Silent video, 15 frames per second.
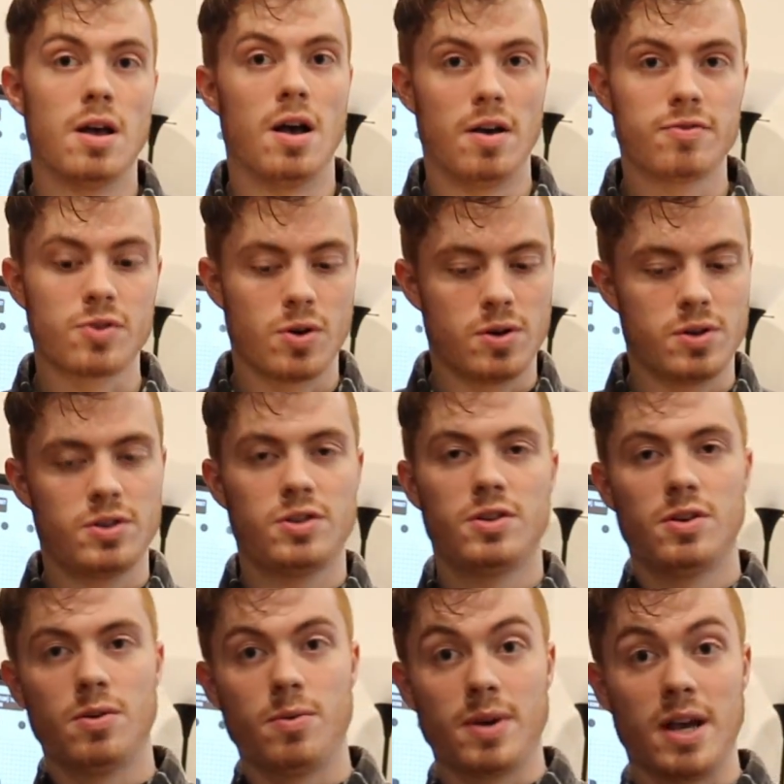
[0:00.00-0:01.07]
of course,
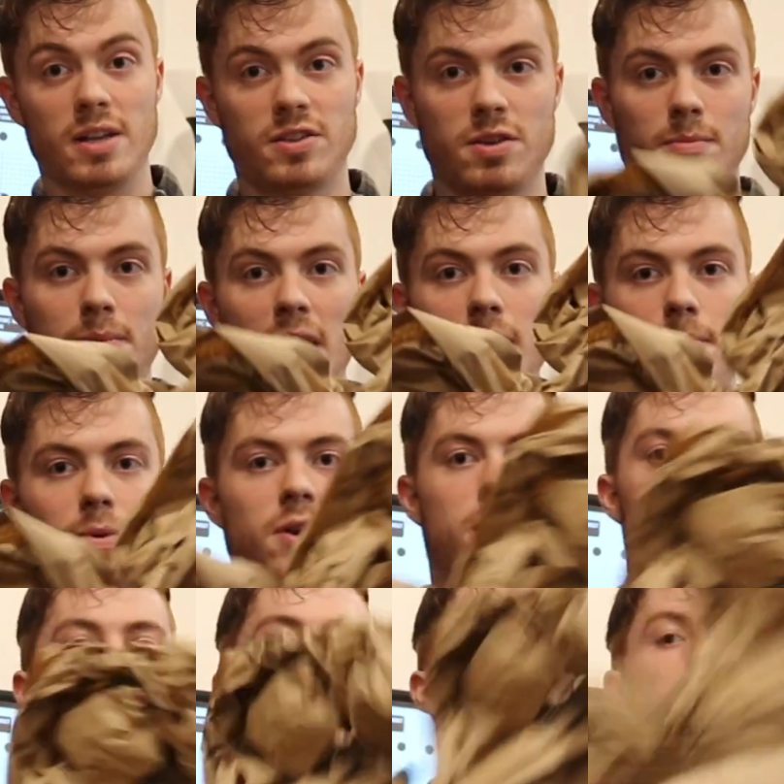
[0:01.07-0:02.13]
we got some paper.
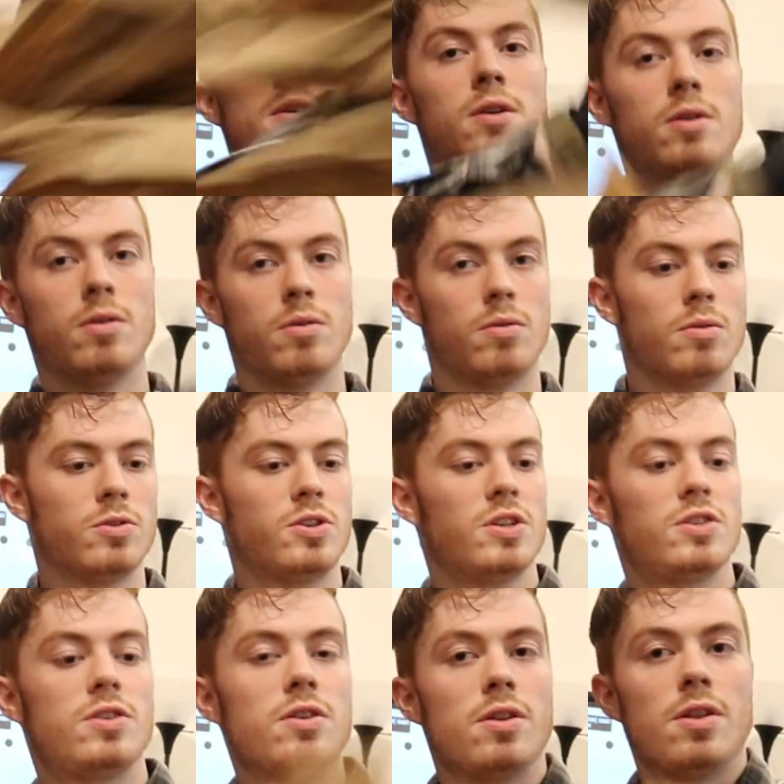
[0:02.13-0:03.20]
We'll
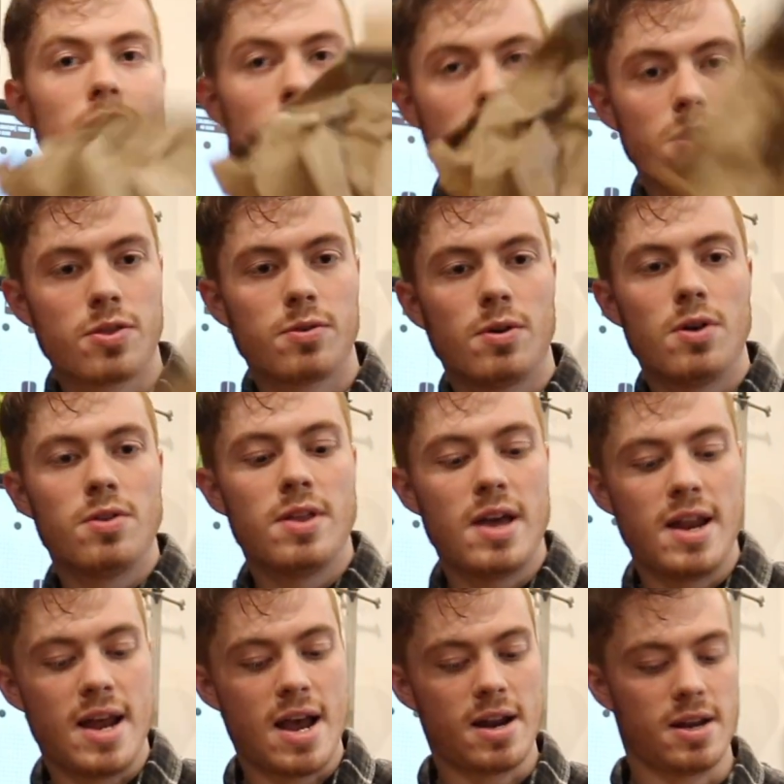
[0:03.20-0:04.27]
just throw
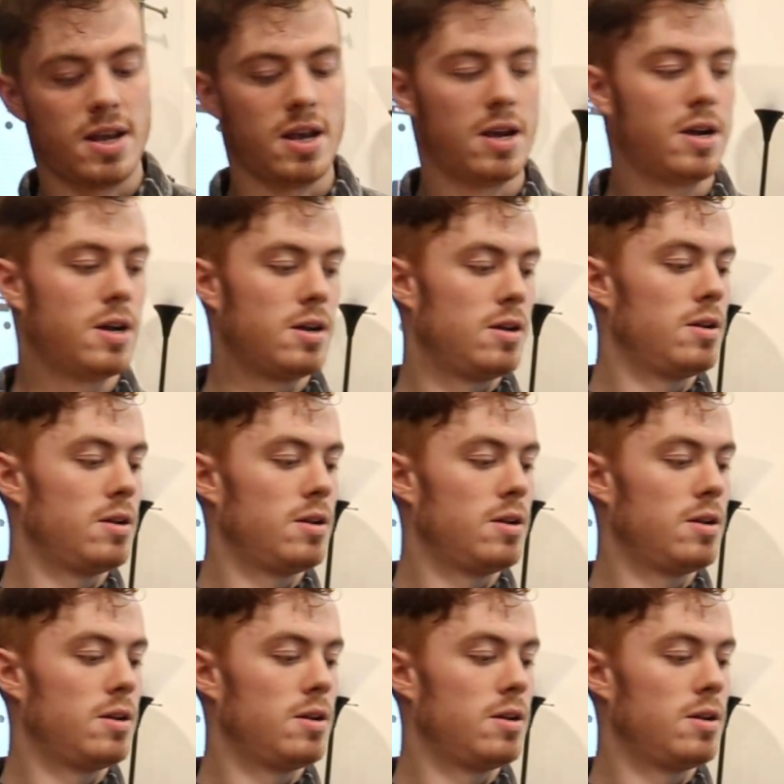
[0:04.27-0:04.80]
that out of here.